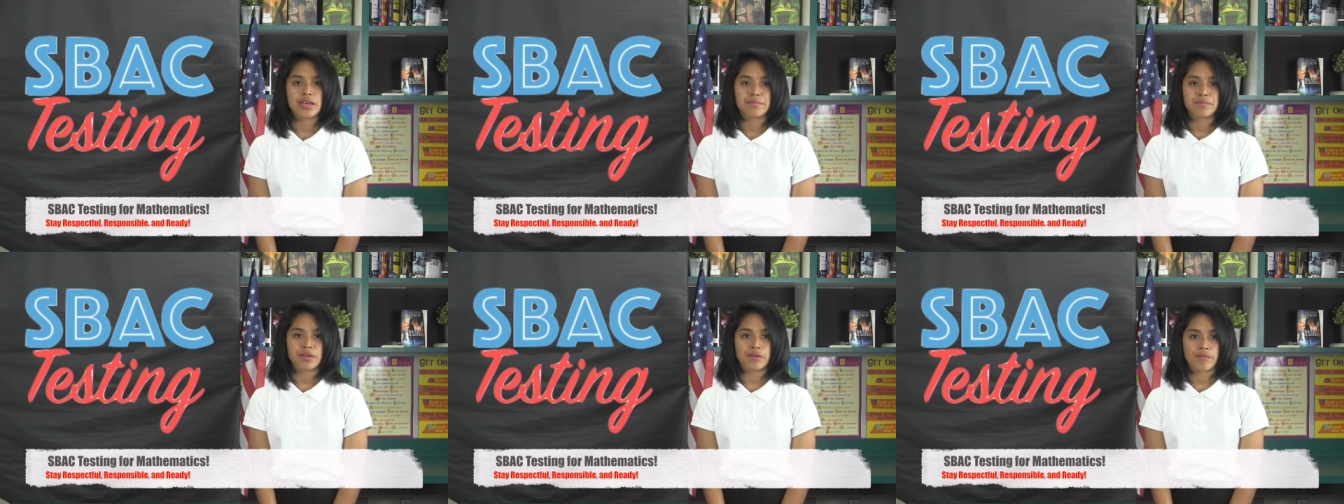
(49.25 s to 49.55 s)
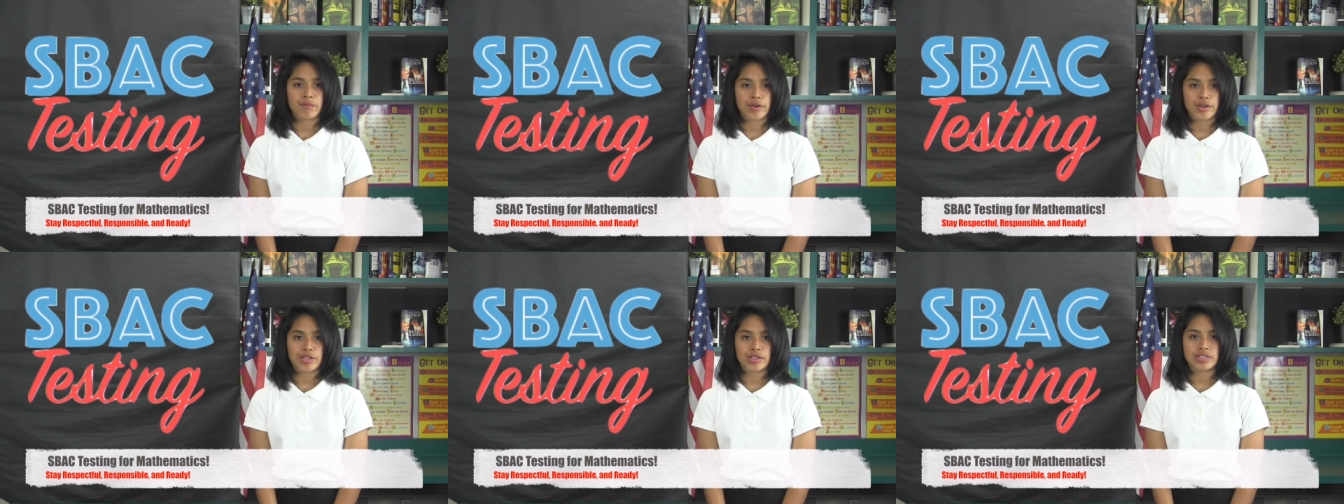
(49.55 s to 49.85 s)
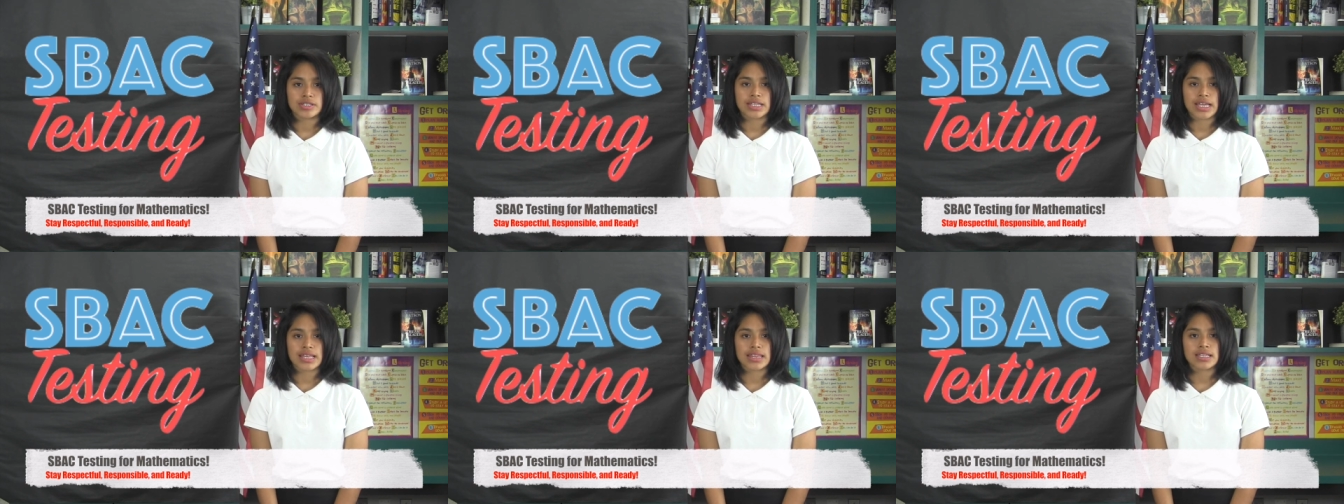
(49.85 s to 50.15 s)
Before
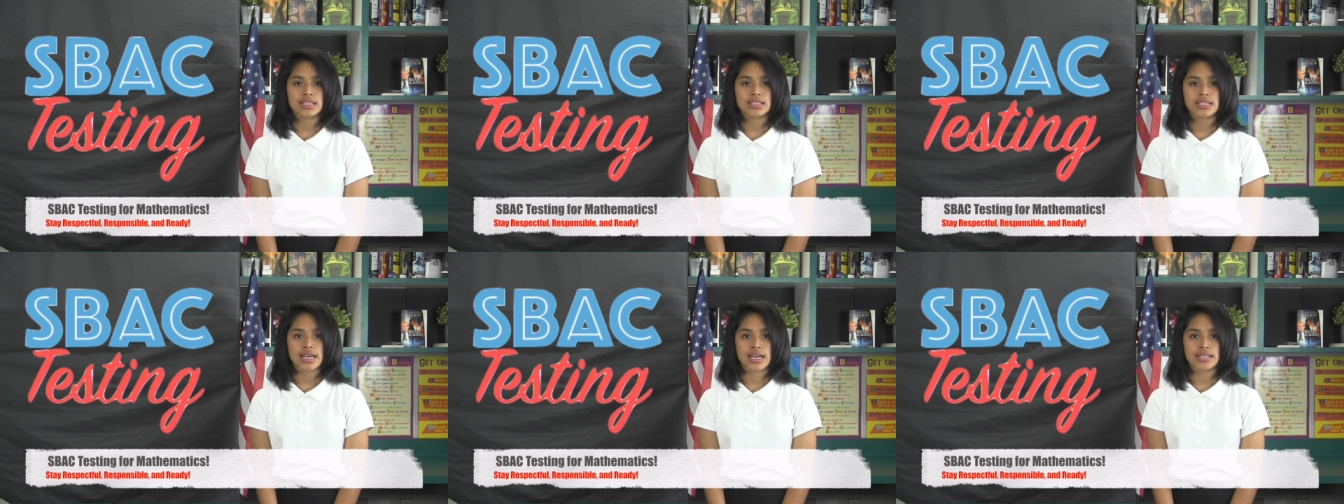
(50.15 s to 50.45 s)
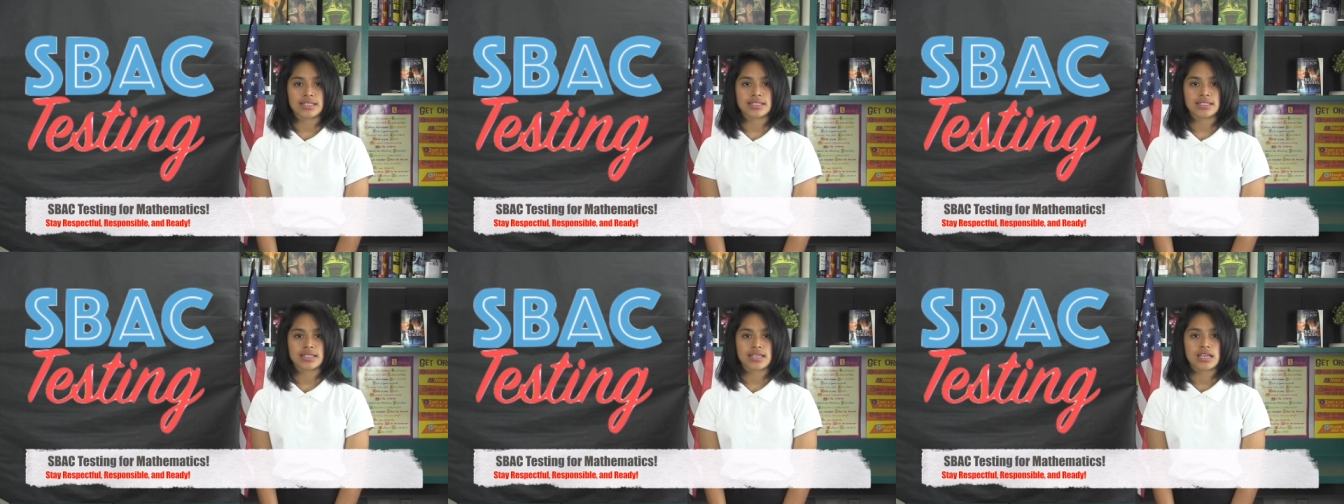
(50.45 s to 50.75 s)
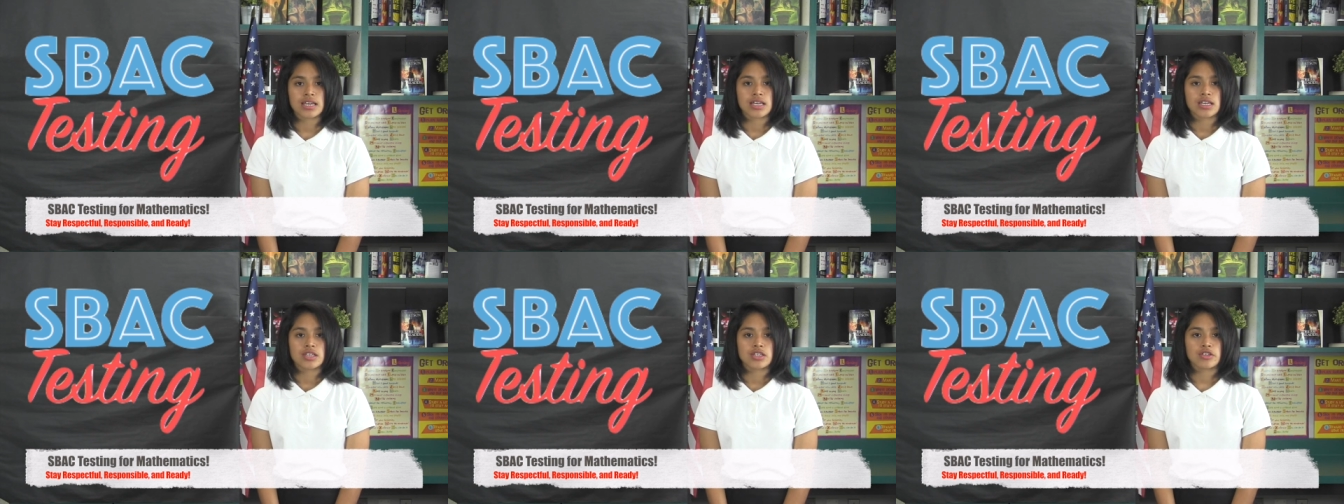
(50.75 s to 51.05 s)
you take the test,
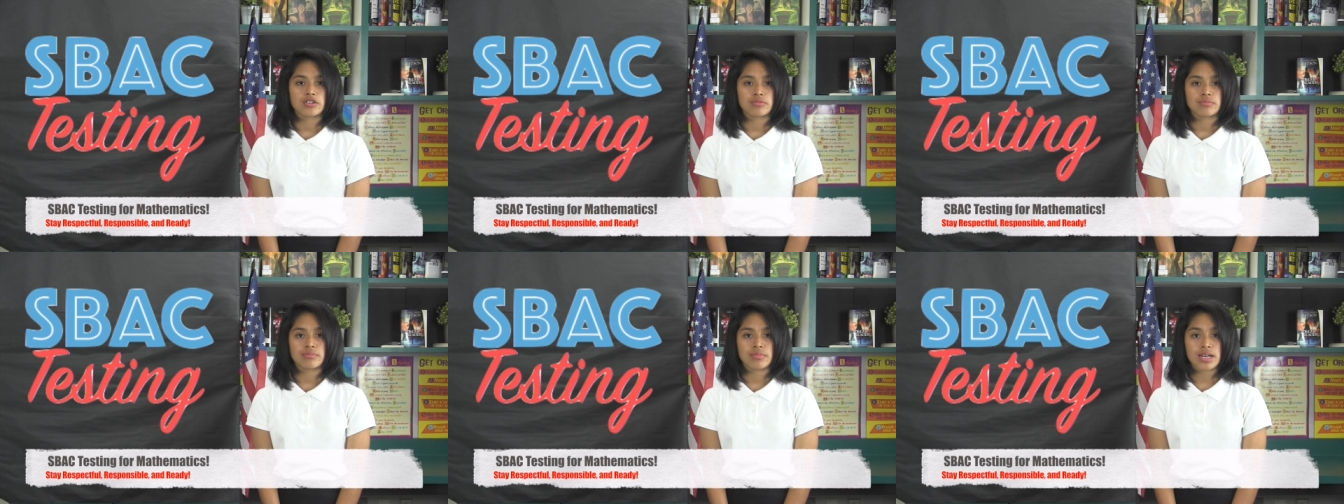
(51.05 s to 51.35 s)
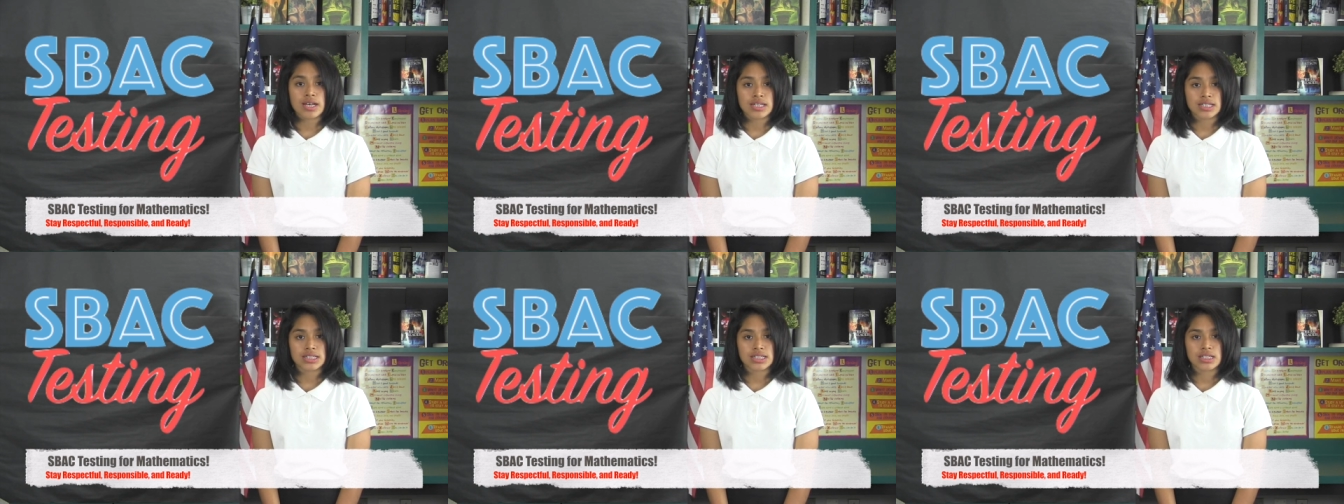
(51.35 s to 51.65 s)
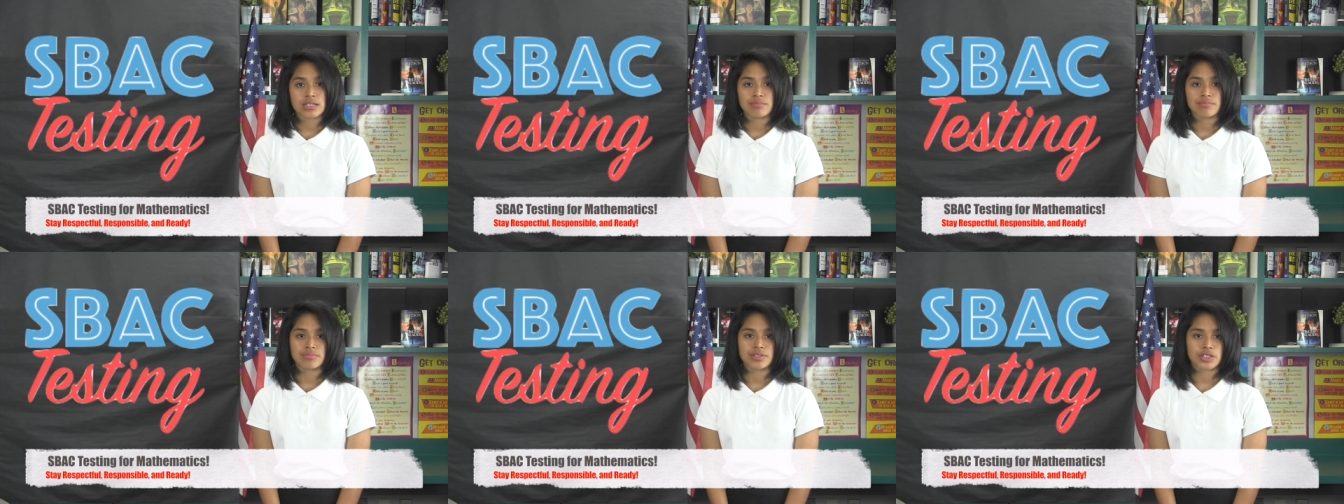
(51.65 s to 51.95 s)
you must